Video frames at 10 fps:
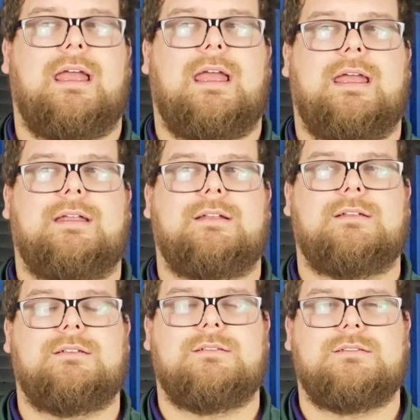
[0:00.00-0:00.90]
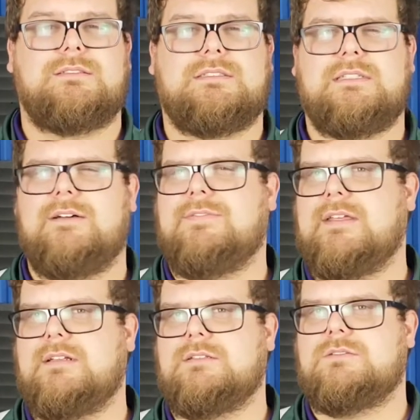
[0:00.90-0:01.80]
and stuff
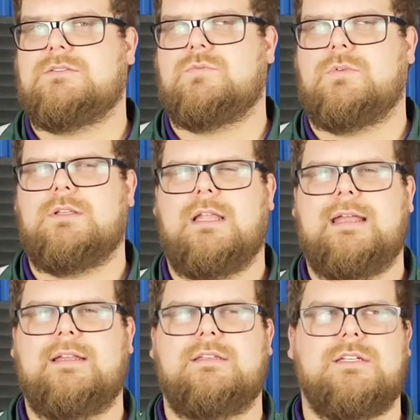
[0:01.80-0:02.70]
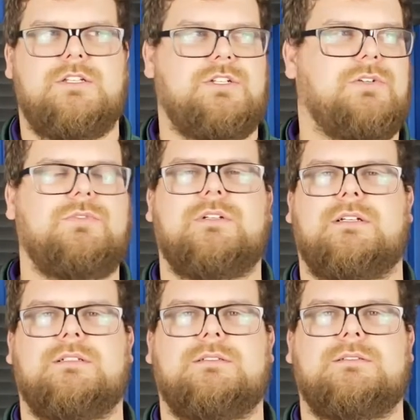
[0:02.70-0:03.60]
that's related to children.